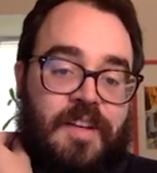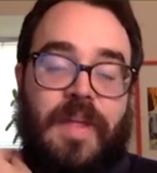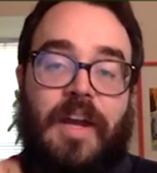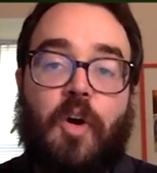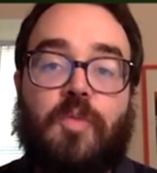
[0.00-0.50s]

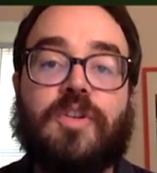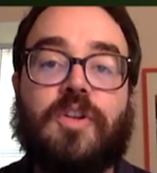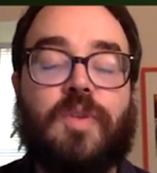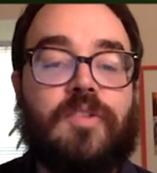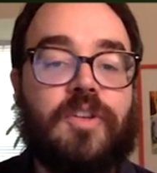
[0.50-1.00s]
So that
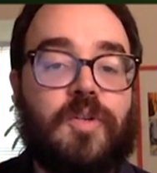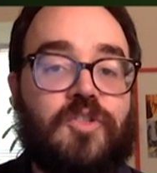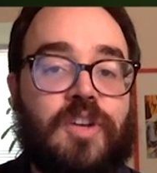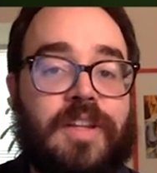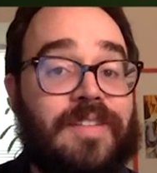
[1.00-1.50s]
overload
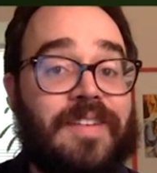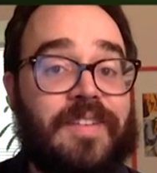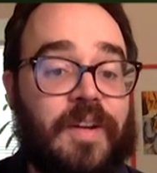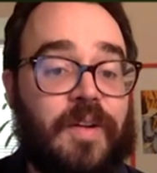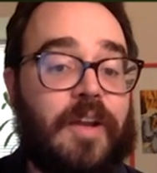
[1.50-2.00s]
resolution, this
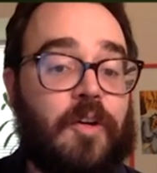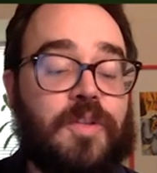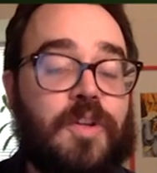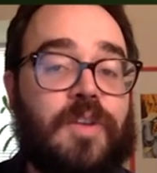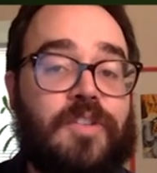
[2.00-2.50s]
is subtle, that
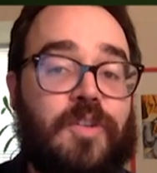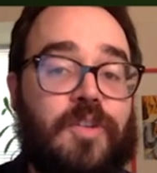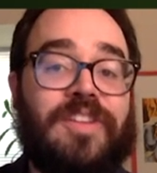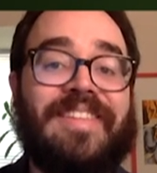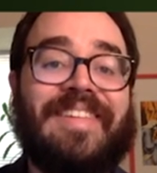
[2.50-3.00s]
overload
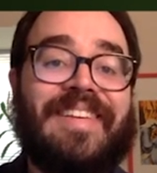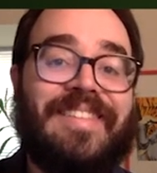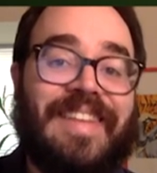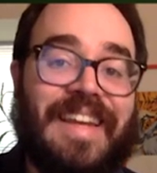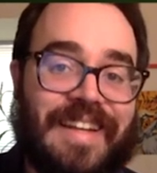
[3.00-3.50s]
resolution
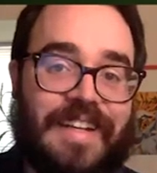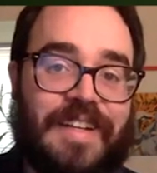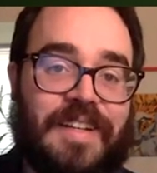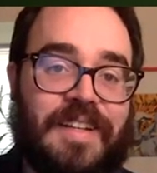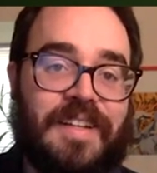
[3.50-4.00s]

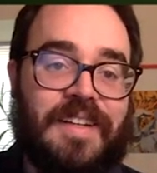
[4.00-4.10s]
succeeded,